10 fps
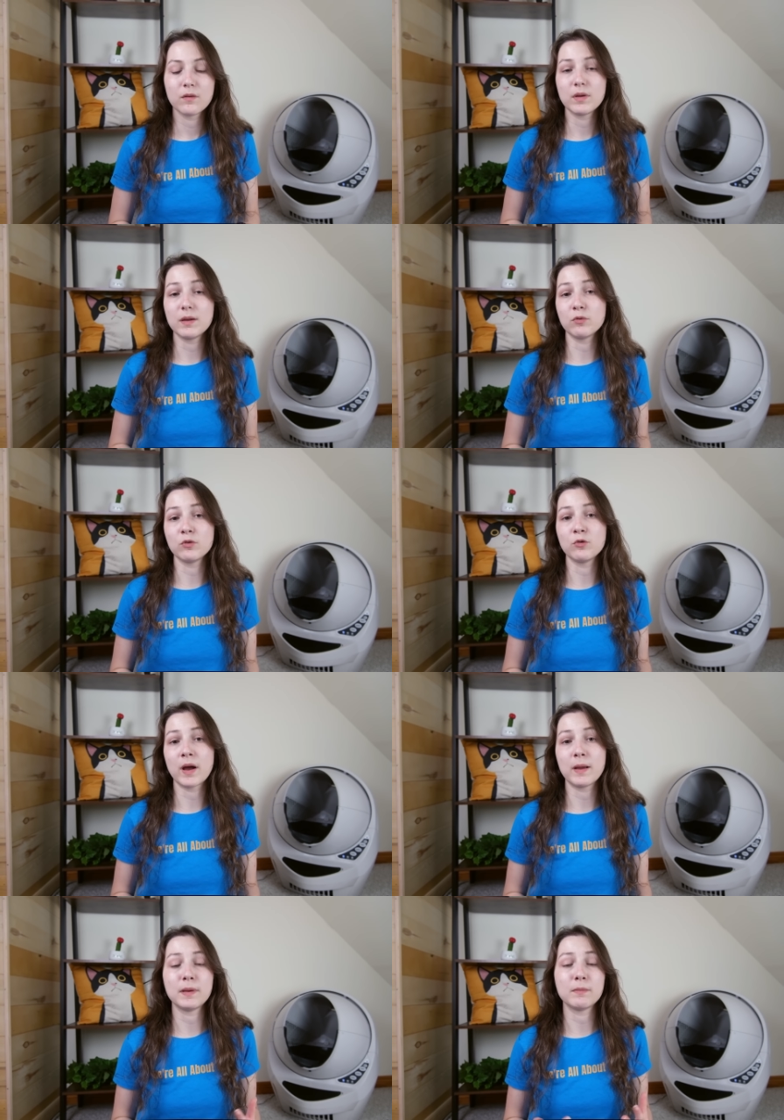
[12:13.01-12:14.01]
People who
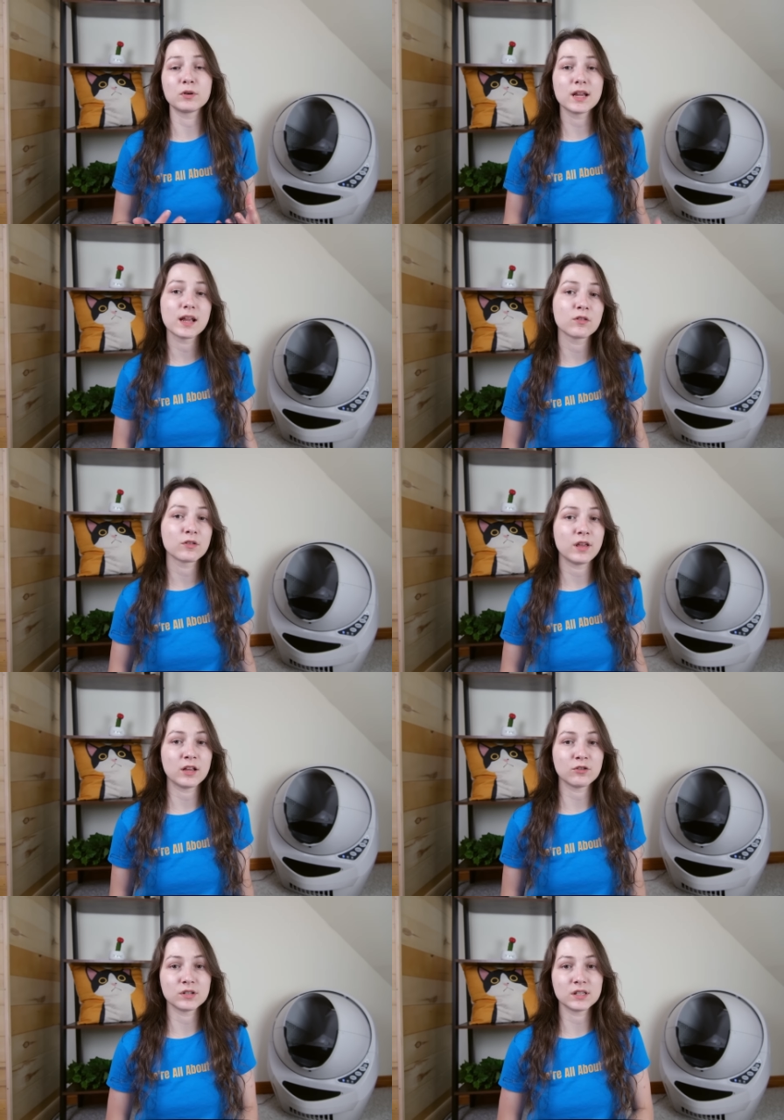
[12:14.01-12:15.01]
might be particularly
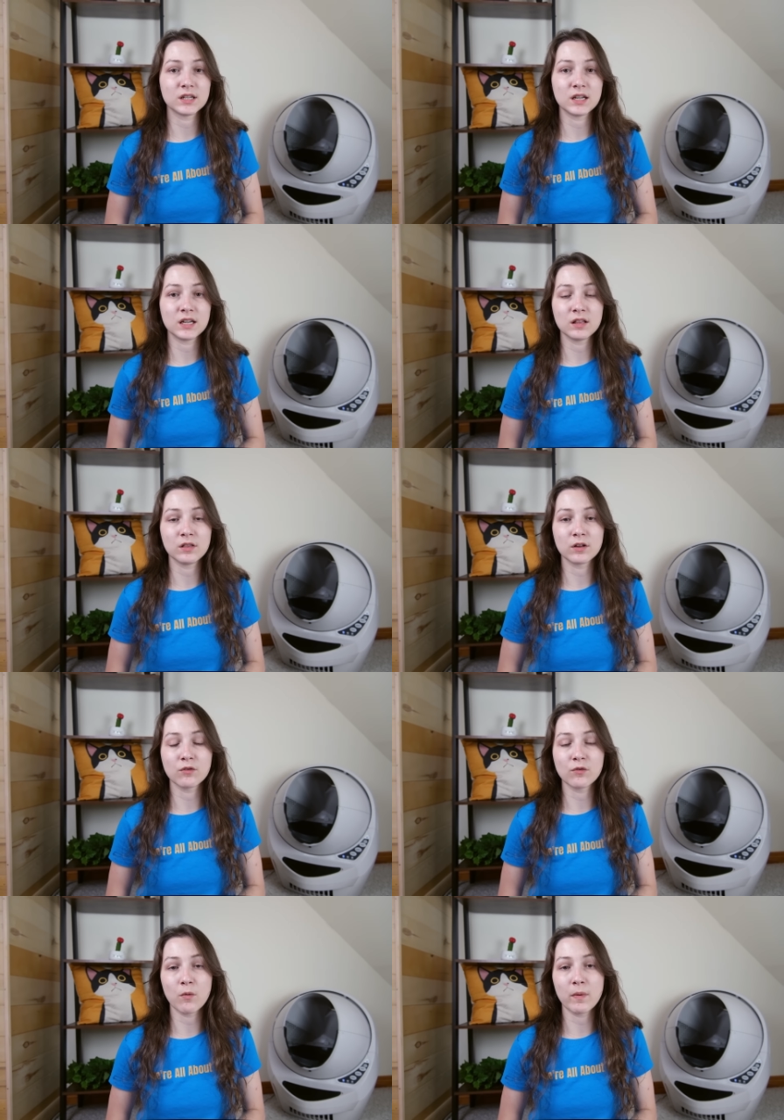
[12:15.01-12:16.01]
interested in the
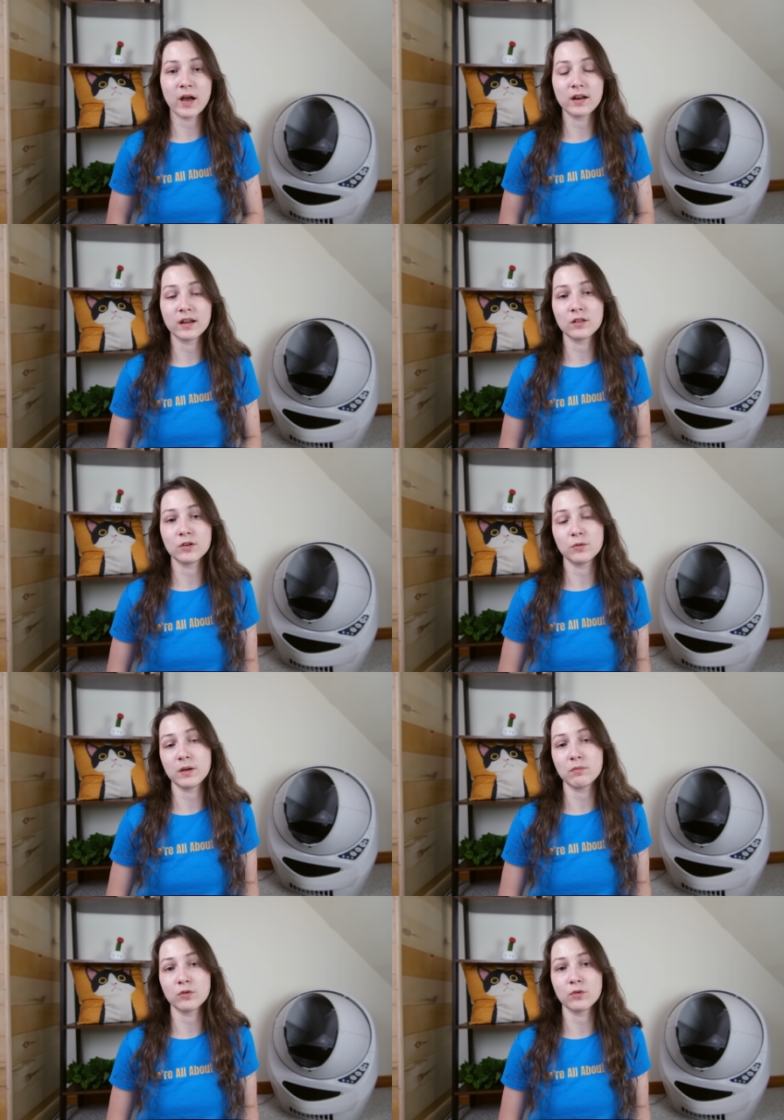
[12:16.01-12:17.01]
litter robot include
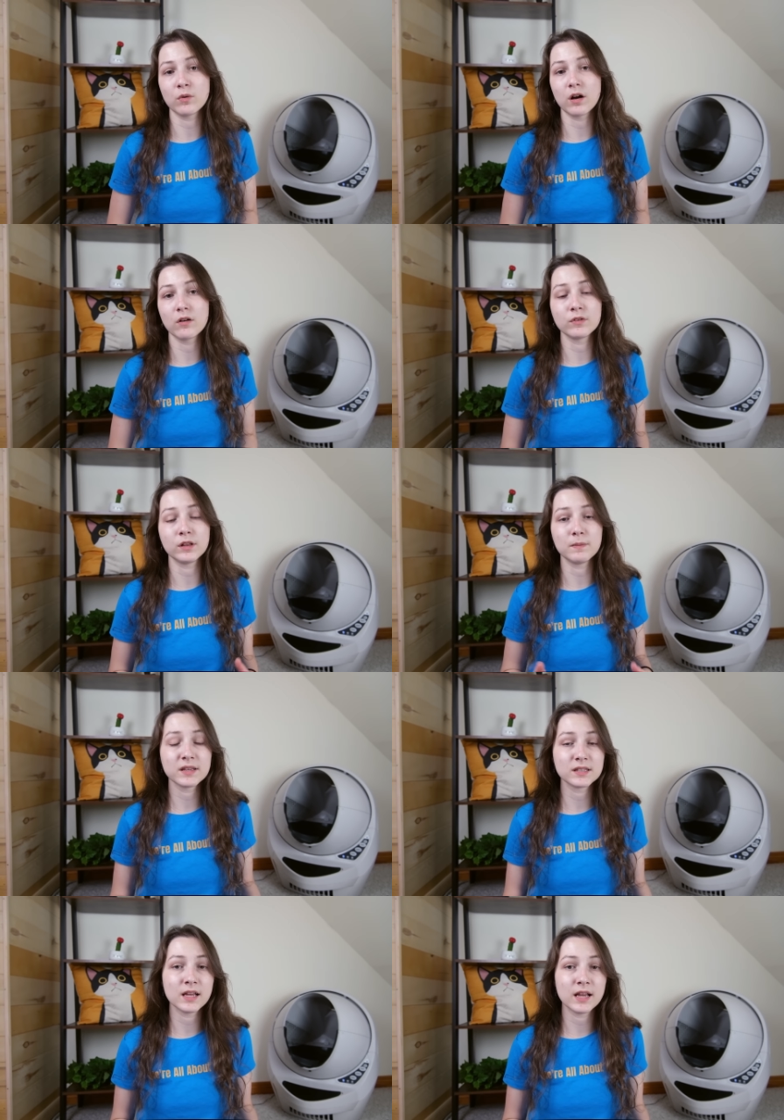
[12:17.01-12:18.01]
people who are really
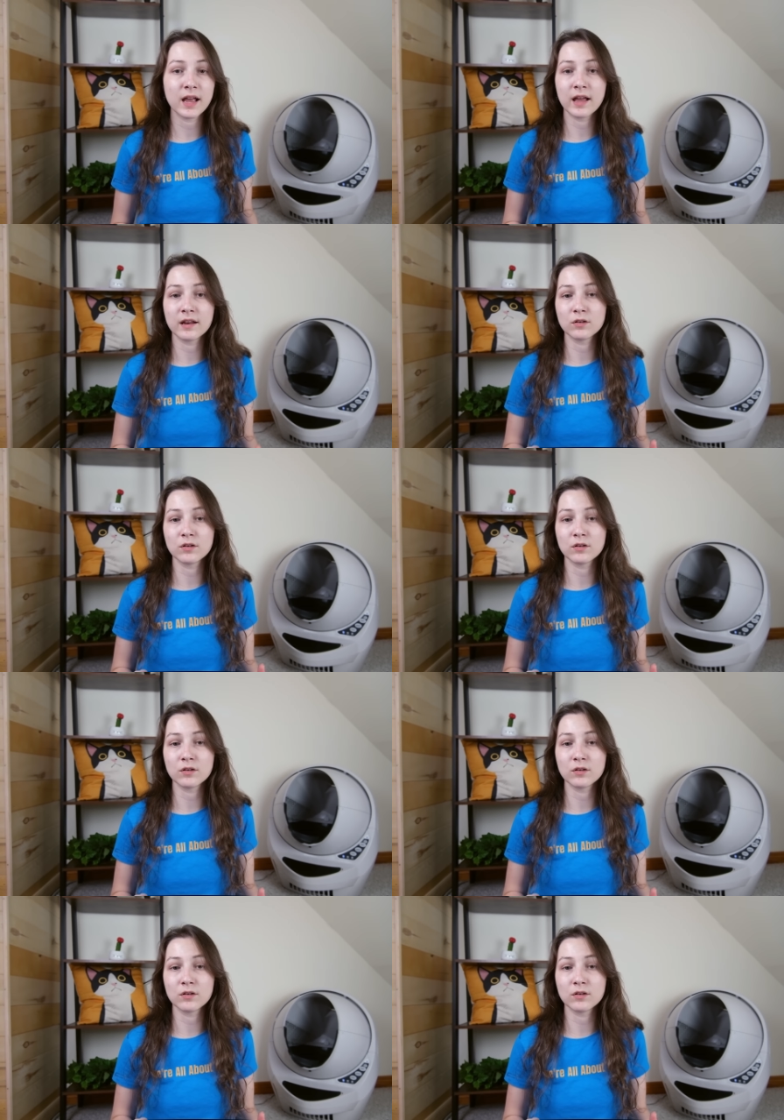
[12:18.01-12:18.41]
busy and